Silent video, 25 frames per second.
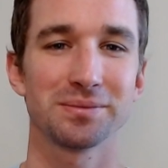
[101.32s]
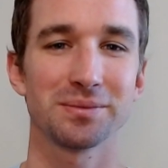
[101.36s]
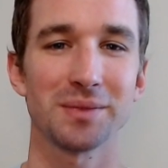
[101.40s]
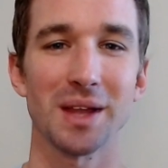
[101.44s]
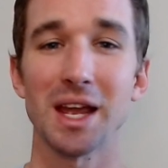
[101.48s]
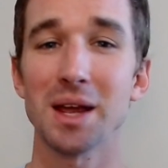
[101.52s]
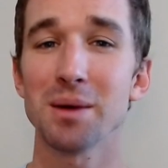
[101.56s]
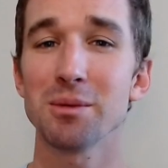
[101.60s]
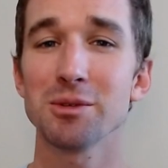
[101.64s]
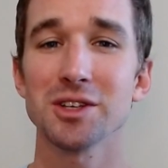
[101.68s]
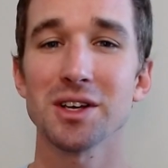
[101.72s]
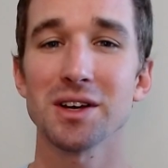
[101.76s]

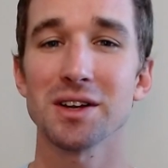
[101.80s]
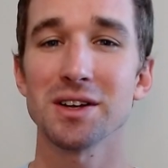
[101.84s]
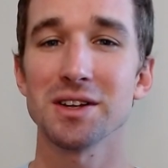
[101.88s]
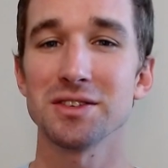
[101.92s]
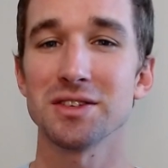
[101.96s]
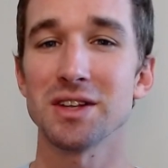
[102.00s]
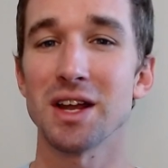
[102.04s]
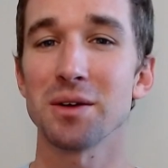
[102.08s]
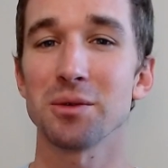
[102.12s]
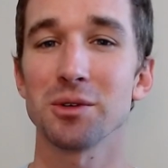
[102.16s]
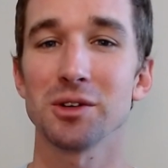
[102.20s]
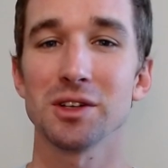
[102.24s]
Amazon has
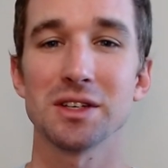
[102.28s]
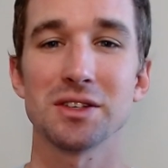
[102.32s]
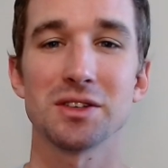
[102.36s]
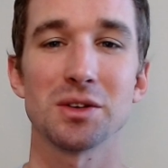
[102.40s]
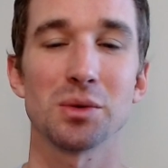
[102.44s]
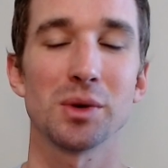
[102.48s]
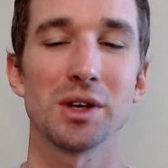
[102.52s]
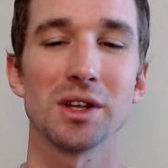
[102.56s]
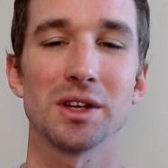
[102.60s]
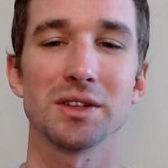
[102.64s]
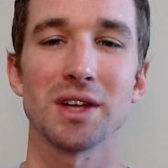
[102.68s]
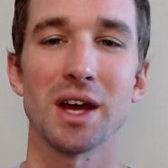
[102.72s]
not released a
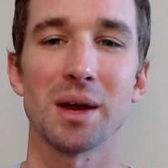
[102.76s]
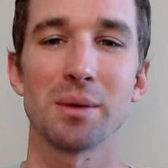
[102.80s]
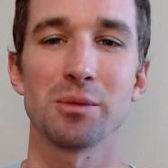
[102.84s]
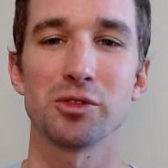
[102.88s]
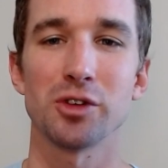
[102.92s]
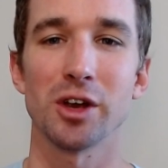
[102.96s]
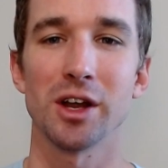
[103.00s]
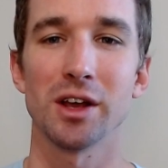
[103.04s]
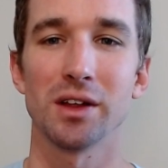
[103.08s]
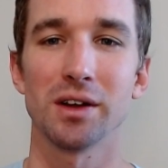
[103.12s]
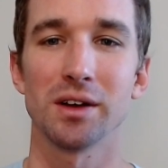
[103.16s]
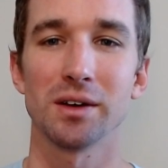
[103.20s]
Wheel of Time
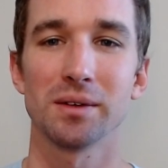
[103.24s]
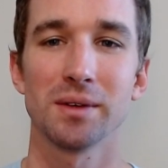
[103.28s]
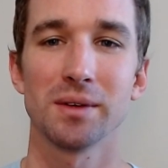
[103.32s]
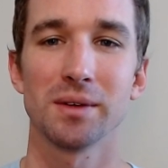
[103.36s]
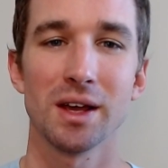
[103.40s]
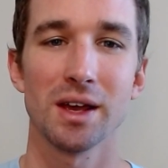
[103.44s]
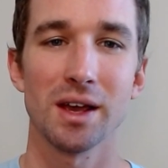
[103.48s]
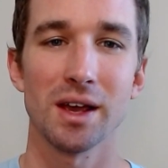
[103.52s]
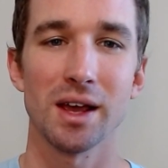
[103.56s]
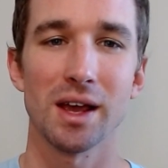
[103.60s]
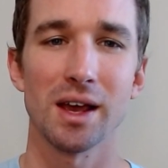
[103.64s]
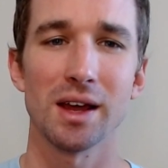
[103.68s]
trailer,
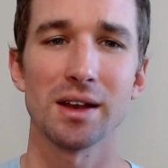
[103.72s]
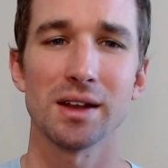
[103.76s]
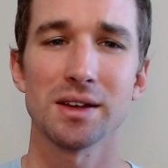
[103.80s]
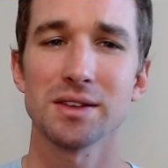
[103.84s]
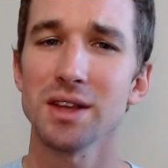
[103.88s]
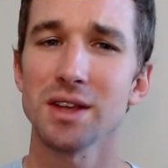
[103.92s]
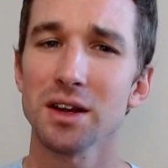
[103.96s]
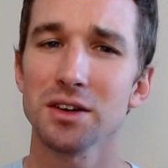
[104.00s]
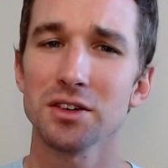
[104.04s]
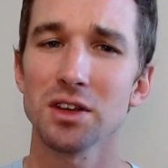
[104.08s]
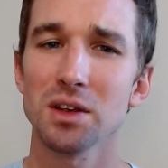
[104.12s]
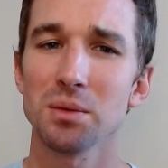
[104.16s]
and has
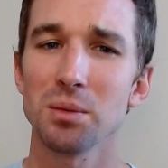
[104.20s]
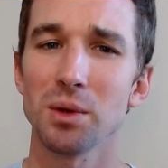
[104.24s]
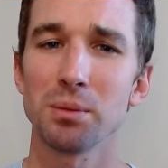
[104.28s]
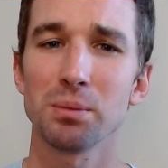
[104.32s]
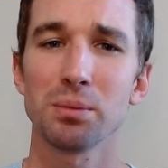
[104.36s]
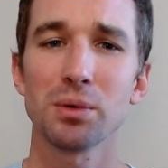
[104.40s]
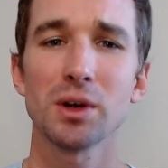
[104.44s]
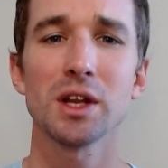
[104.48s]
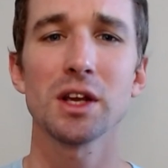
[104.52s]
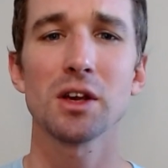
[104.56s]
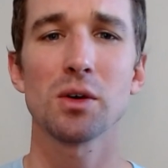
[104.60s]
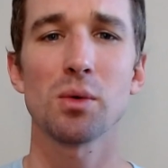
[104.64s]
actually been
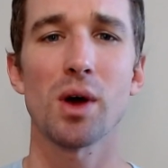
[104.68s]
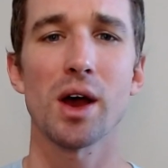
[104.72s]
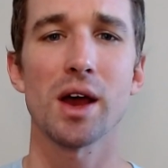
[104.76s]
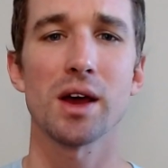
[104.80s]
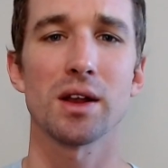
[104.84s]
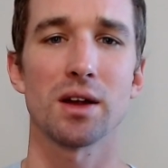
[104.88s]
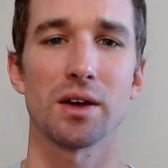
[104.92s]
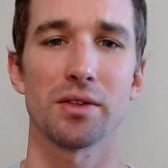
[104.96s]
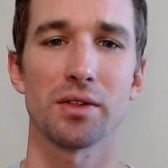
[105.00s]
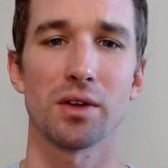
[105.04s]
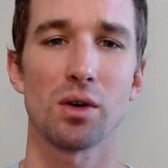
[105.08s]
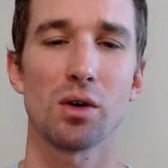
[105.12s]
pretty quiet
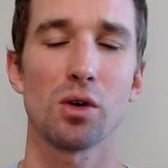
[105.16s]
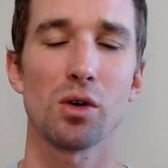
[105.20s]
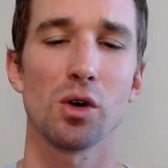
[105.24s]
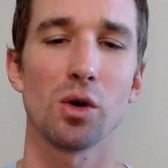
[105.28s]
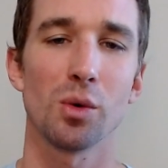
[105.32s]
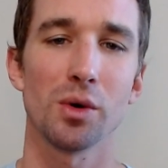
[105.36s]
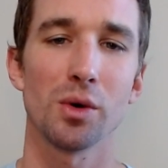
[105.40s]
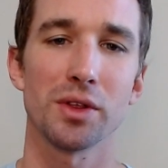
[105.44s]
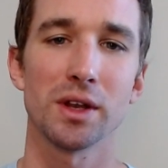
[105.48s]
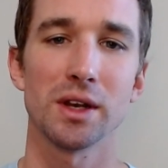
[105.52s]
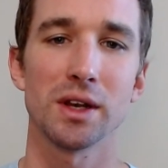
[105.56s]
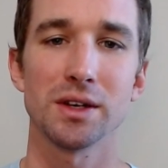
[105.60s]
on the whole
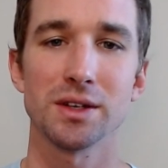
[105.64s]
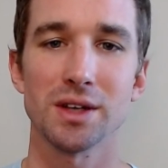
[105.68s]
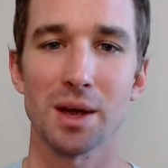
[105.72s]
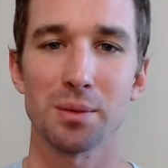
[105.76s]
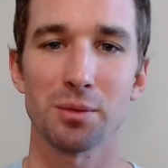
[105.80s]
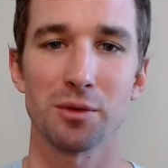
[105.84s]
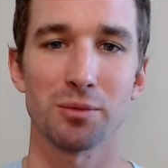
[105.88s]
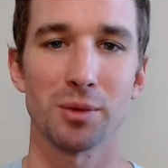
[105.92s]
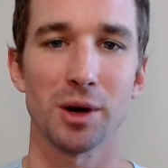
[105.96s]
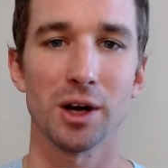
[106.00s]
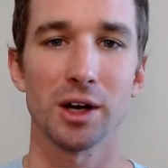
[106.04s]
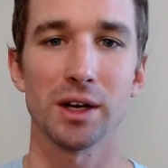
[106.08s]
with any type
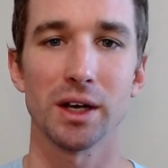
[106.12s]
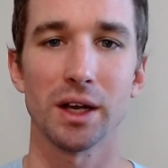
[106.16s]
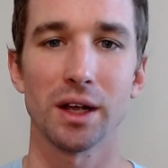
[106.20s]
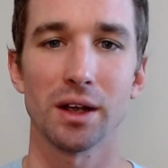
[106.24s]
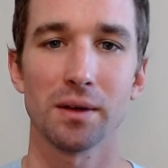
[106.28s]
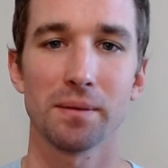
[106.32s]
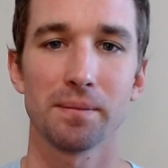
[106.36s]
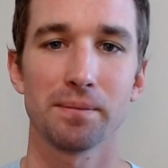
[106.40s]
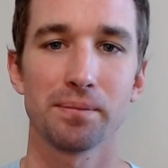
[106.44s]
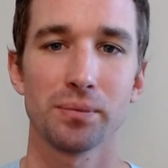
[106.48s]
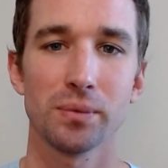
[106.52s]
of marketing.